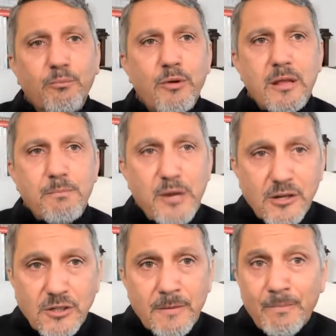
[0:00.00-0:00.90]
with the
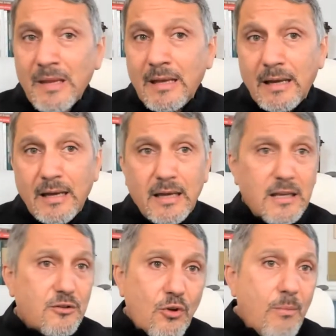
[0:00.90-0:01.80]
Bisht.
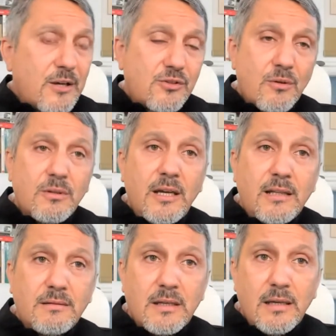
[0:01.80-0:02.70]
And so much so that,